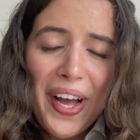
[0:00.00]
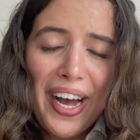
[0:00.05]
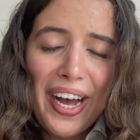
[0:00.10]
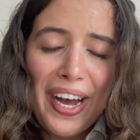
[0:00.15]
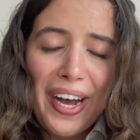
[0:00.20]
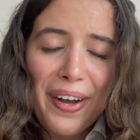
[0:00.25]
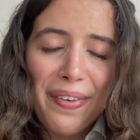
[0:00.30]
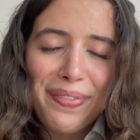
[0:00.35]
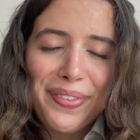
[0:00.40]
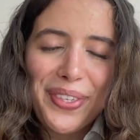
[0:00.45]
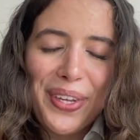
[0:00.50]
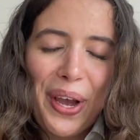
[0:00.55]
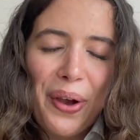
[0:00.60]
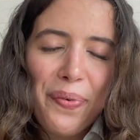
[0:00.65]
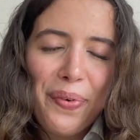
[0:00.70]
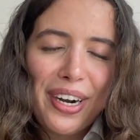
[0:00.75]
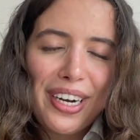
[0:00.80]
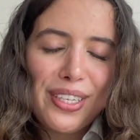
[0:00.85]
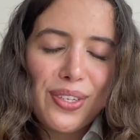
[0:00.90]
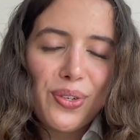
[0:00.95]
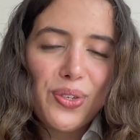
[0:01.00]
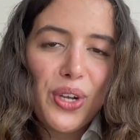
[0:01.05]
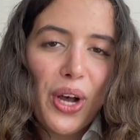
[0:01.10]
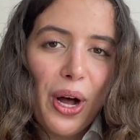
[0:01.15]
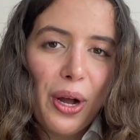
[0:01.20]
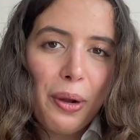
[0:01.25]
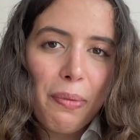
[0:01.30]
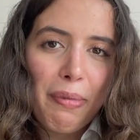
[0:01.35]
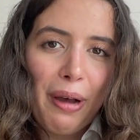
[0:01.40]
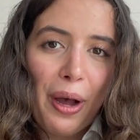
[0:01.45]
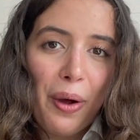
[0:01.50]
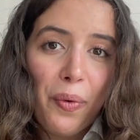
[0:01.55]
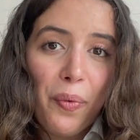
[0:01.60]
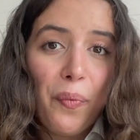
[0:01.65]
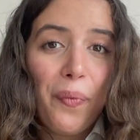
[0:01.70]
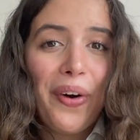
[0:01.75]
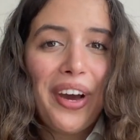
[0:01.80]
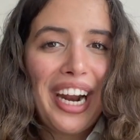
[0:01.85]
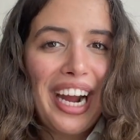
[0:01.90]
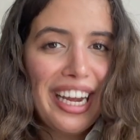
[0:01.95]
So I wanted to talk about what
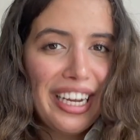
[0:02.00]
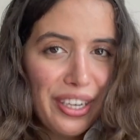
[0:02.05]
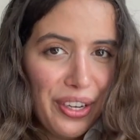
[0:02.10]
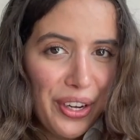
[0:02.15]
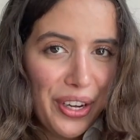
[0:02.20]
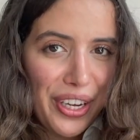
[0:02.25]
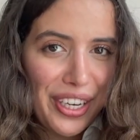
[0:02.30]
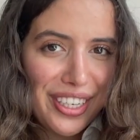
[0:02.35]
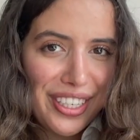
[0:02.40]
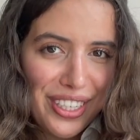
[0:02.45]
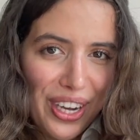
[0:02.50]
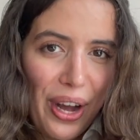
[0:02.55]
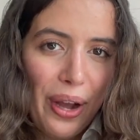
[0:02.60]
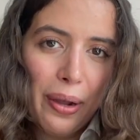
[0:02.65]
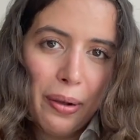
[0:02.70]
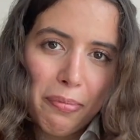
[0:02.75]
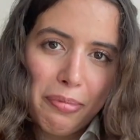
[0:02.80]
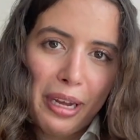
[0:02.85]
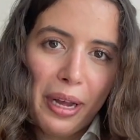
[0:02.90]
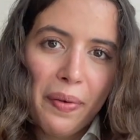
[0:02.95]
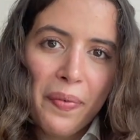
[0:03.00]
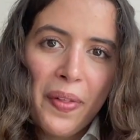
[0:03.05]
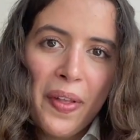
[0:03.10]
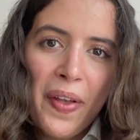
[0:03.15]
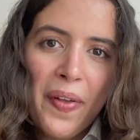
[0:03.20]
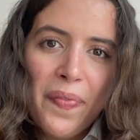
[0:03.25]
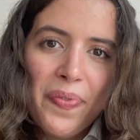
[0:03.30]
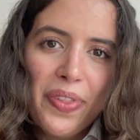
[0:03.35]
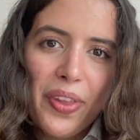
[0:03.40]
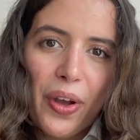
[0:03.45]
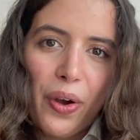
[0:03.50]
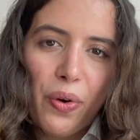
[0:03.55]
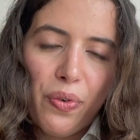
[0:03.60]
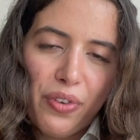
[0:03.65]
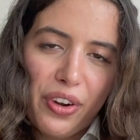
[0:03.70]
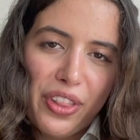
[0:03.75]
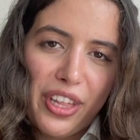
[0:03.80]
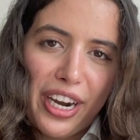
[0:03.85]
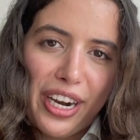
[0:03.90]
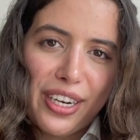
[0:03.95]
I could talk about over
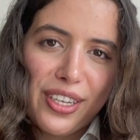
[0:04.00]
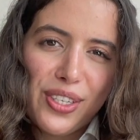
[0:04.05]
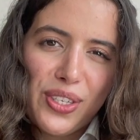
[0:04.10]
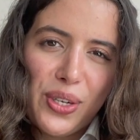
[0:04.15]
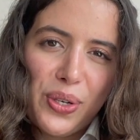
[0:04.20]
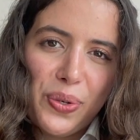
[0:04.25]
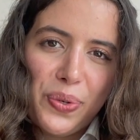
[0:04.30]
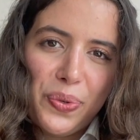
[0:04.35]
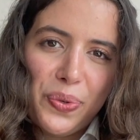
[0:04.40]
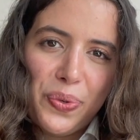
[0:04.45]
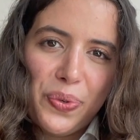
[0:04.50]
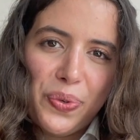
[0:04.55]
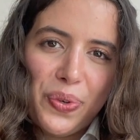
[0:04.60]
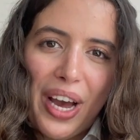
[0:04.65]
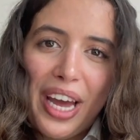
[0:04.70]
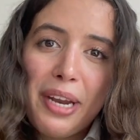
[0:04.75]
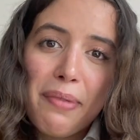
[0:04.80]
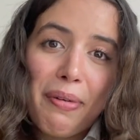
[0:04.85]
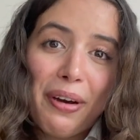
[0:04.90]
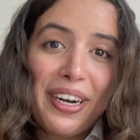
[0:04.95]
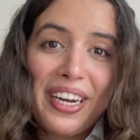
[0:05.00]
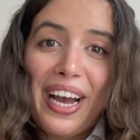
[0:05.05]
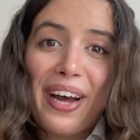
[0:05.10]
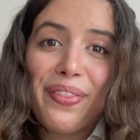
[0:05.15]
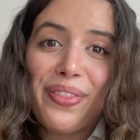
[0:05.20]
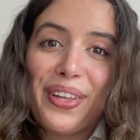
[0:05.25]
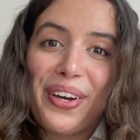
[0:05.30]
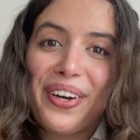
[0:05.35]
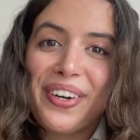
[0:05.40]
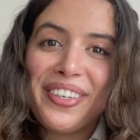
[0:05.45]
there to anybody out there.